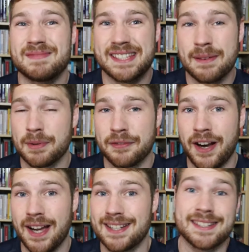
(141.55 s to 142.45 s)

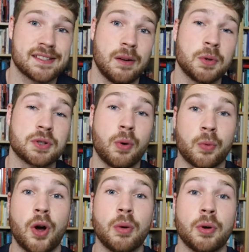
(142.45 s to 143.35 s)
simplified and somewhat
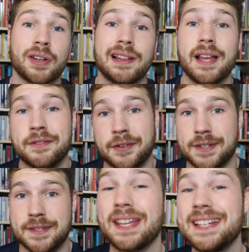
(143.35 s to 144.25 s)
wrong model at
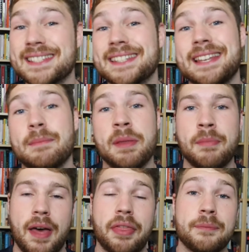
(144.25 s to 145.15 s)
first. It's the same in
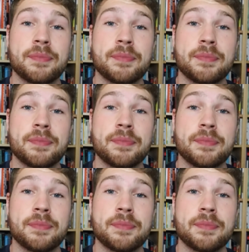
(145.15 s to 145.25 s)
math.